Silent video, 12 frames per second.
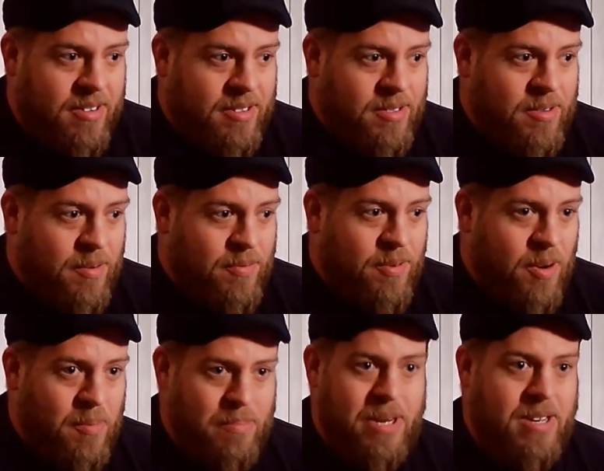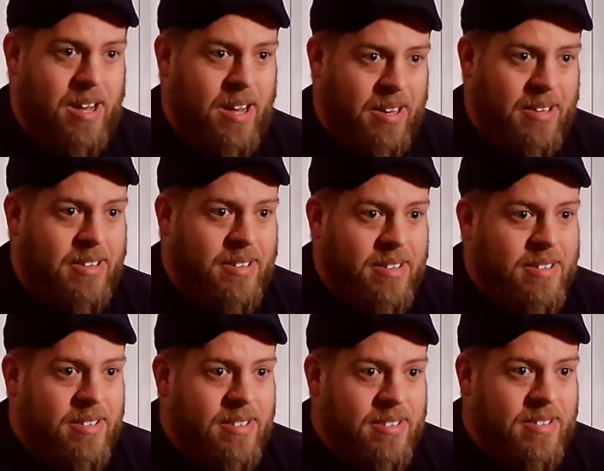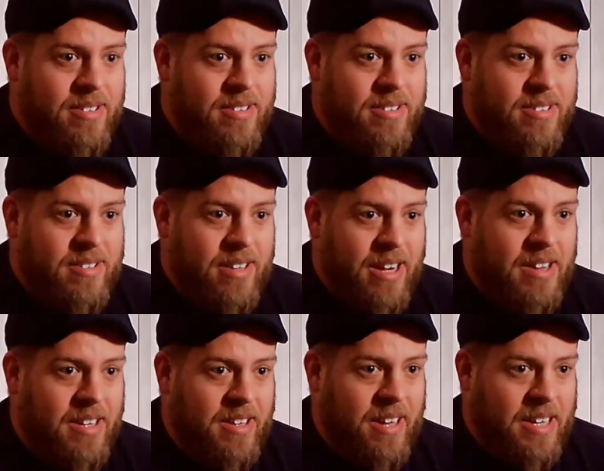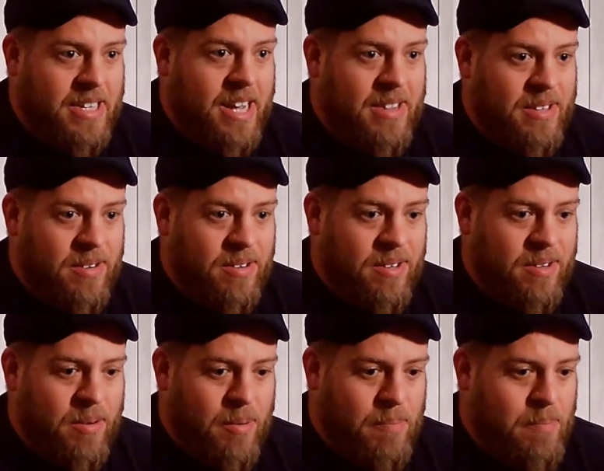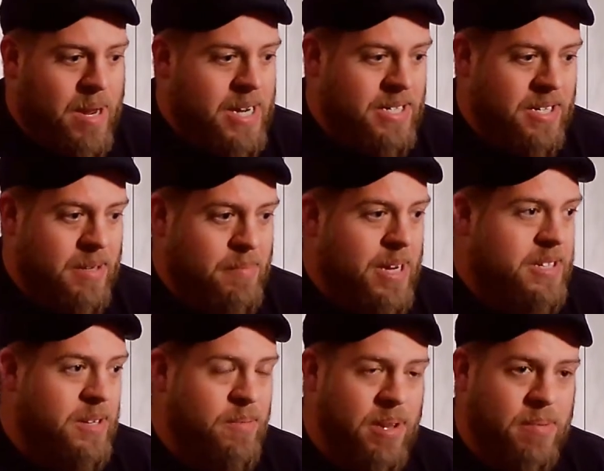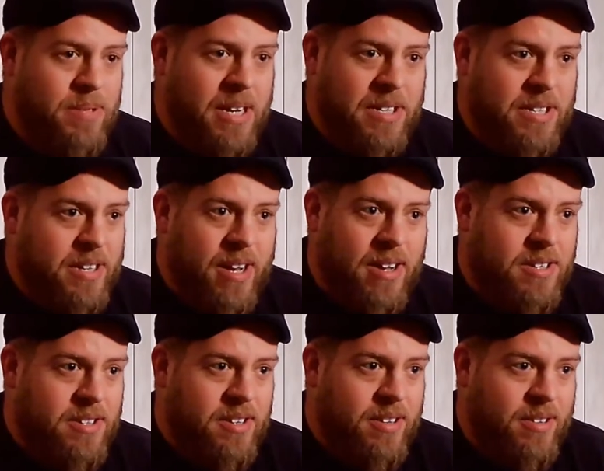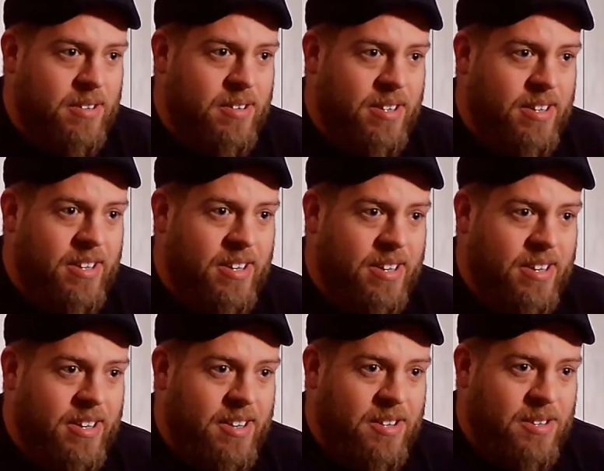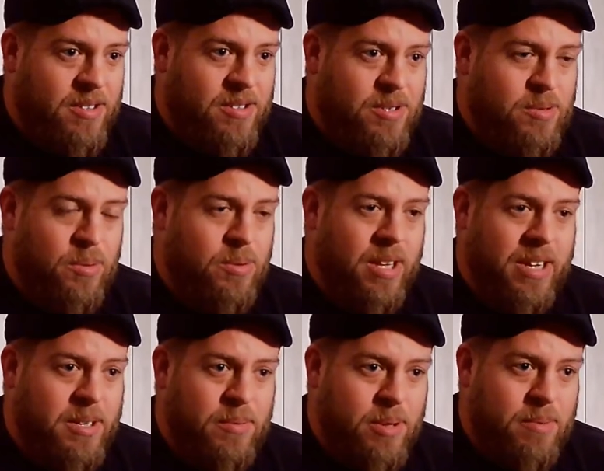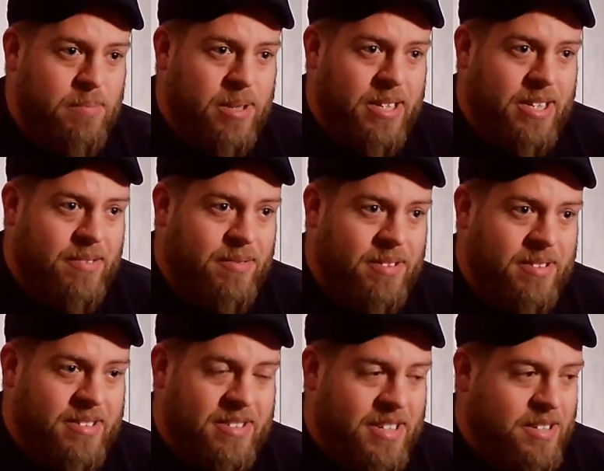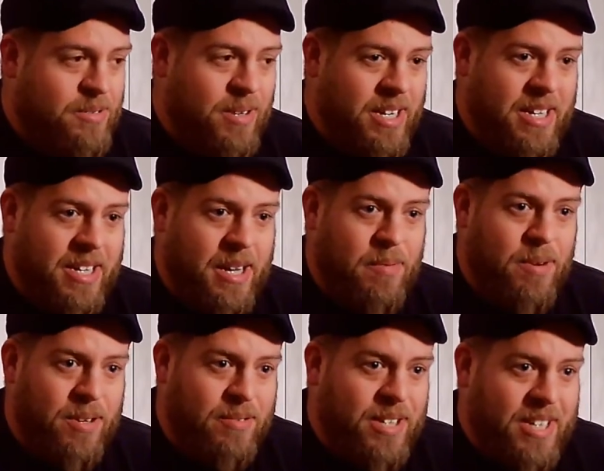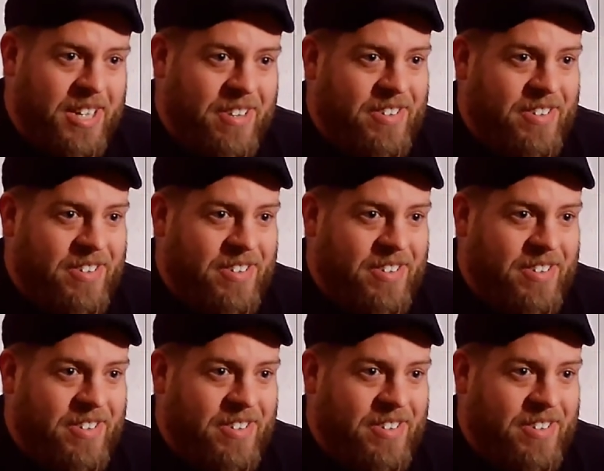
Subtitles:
they're far beyond anything like that. They're amazing rhythm section guys. They're schooled like you wouldn't believe and can do anything they want. Really,